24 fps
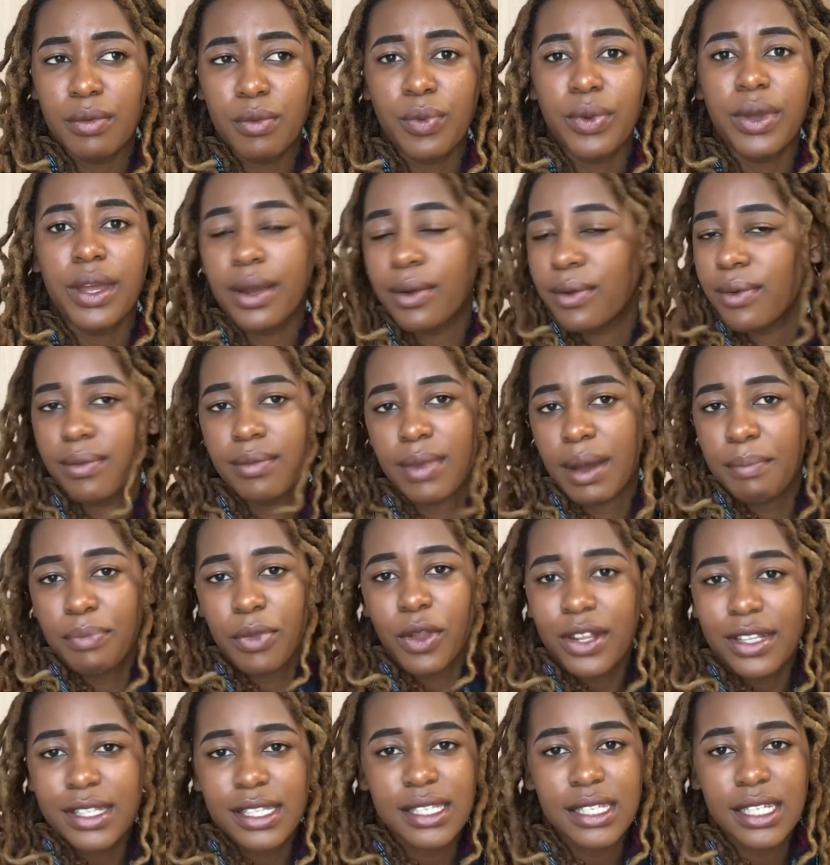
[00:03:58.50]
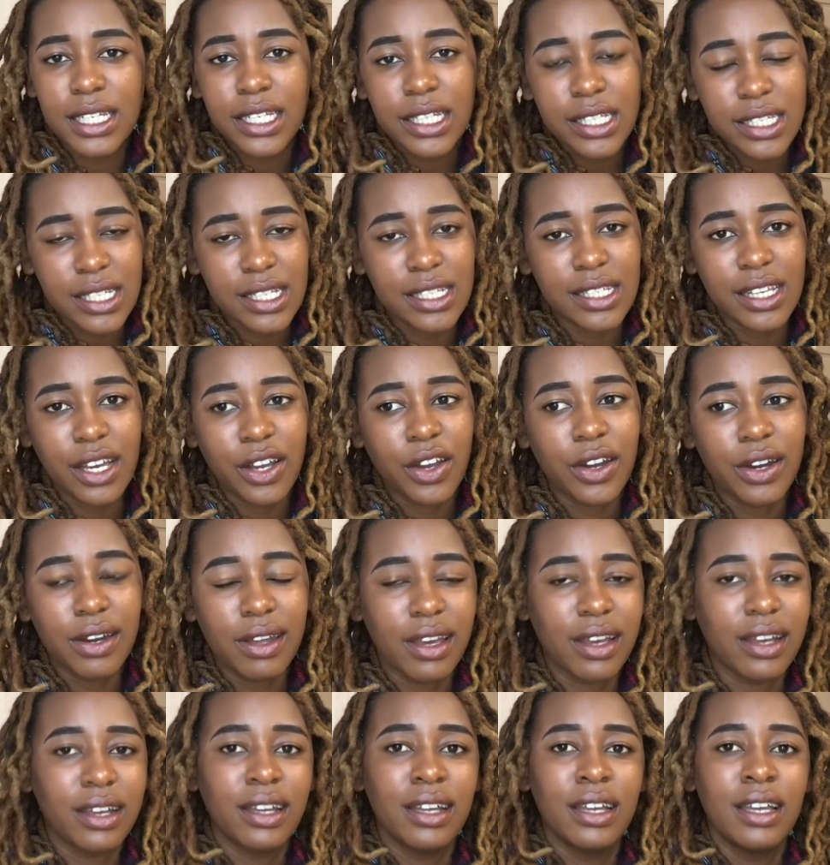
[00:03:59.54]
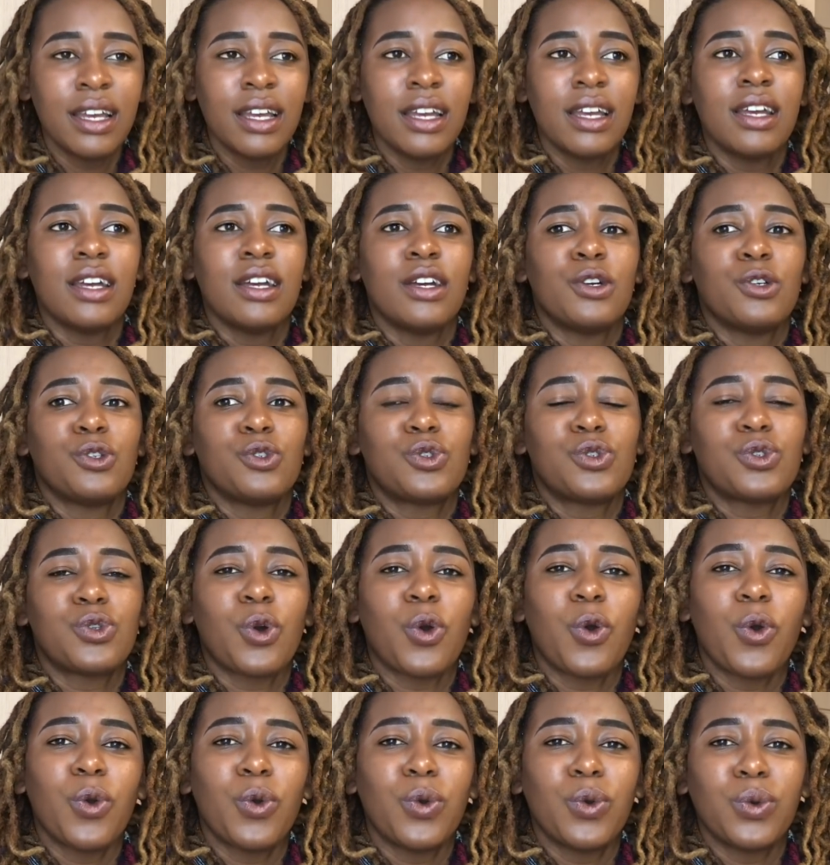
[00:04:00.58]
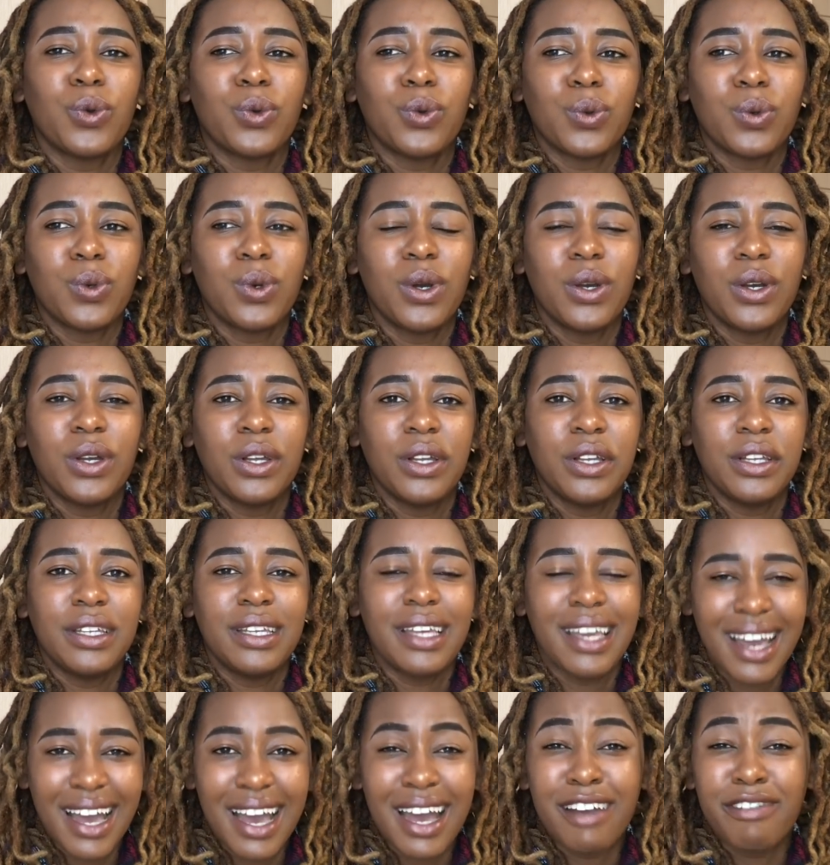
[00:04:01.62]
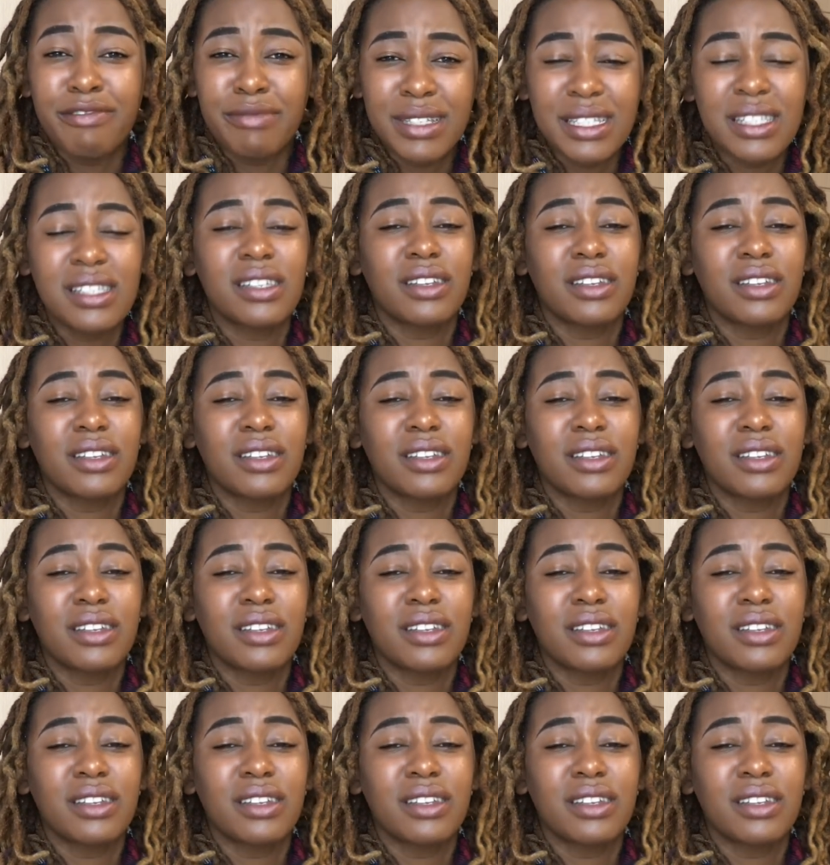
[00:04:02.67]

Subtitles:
where I'm not sick since I got here. So yeah, I've been